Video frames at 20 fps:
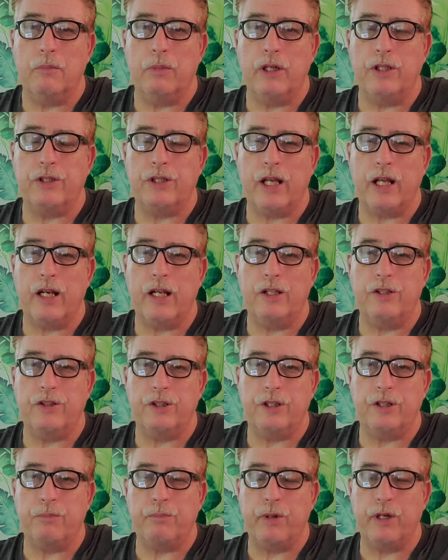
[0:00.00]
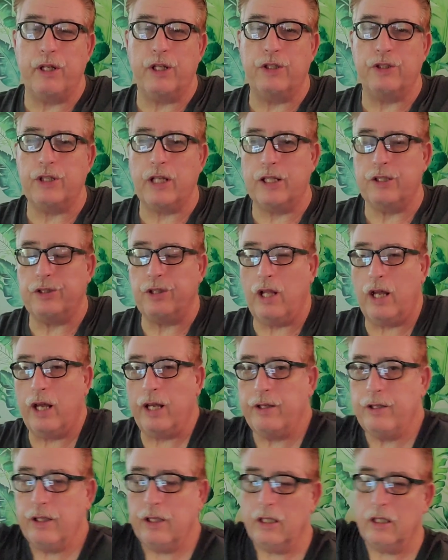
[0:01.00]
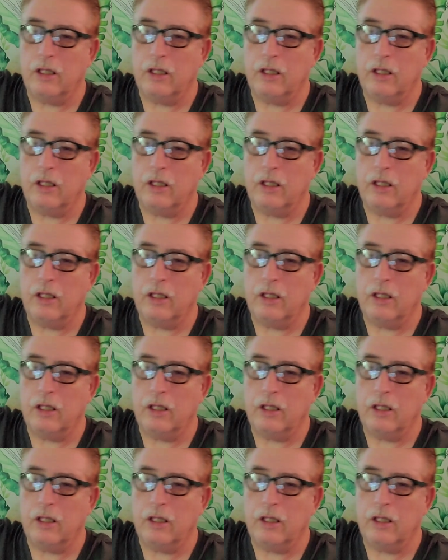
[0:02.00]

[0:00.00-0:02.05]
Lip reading: But it's a pretty good sized lot.